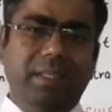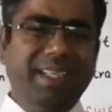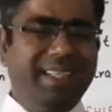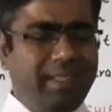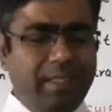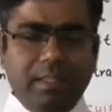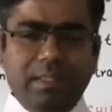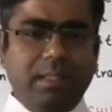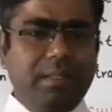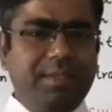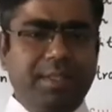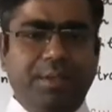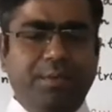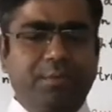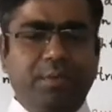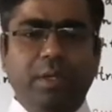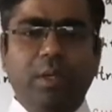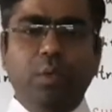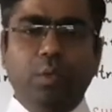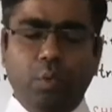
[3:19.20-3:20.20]
It is a
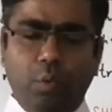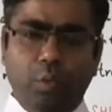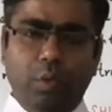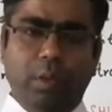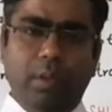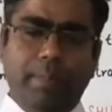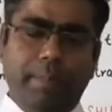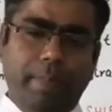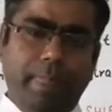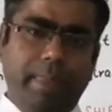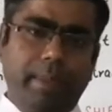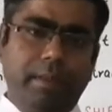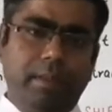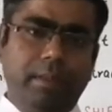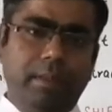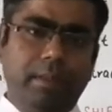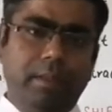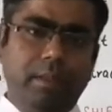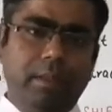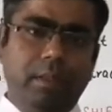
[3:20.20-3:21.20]
general rule.
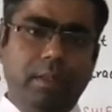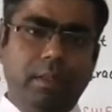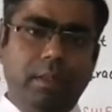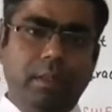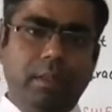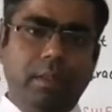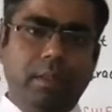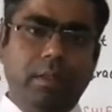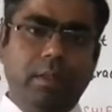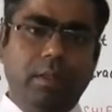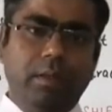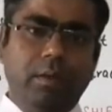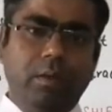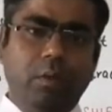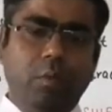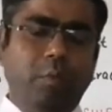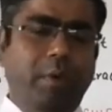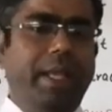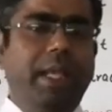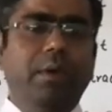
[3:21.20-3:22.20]

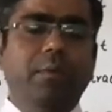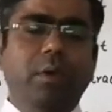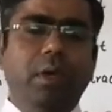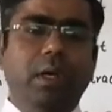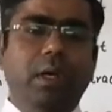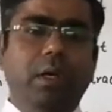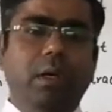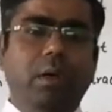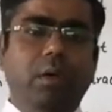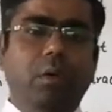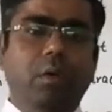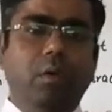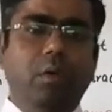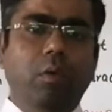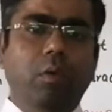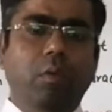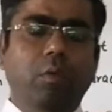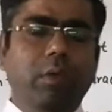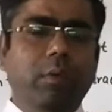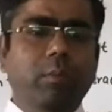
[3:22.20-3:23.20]

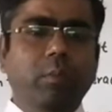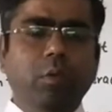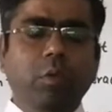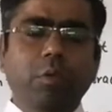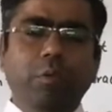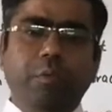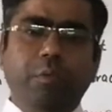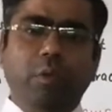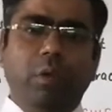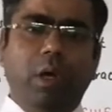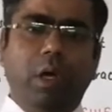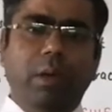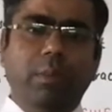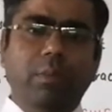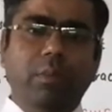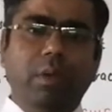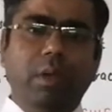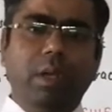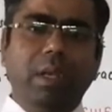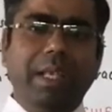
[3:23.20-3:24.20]
Whenever we move
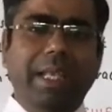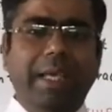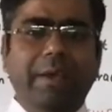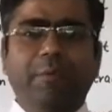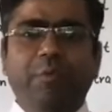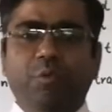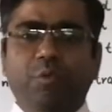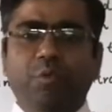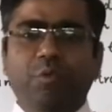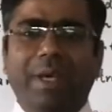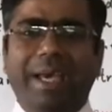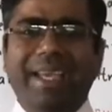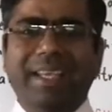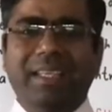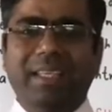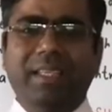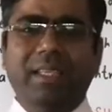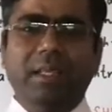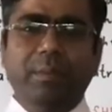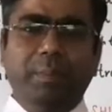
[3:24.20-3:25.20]
from left to
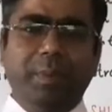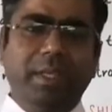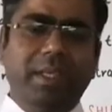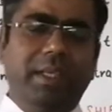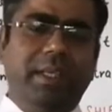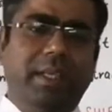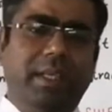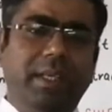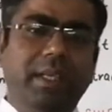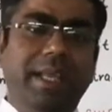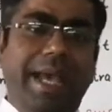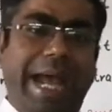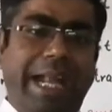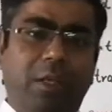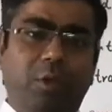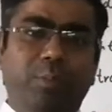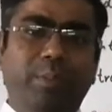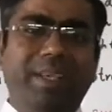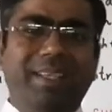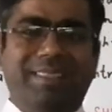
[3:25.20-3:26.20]
right in a period,
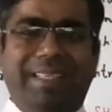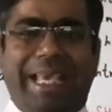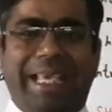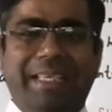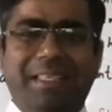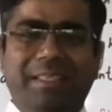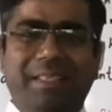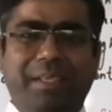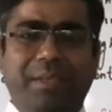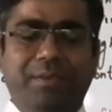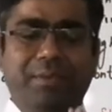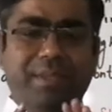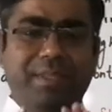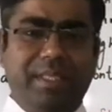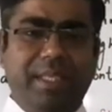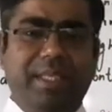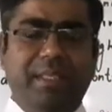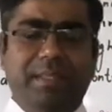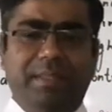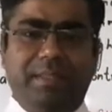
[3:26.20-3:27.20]
atomic size
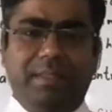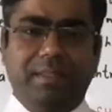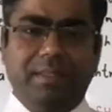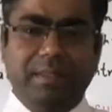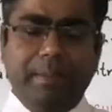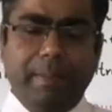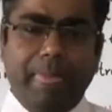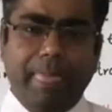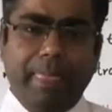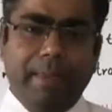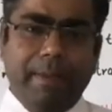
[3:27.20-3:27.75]
decreases.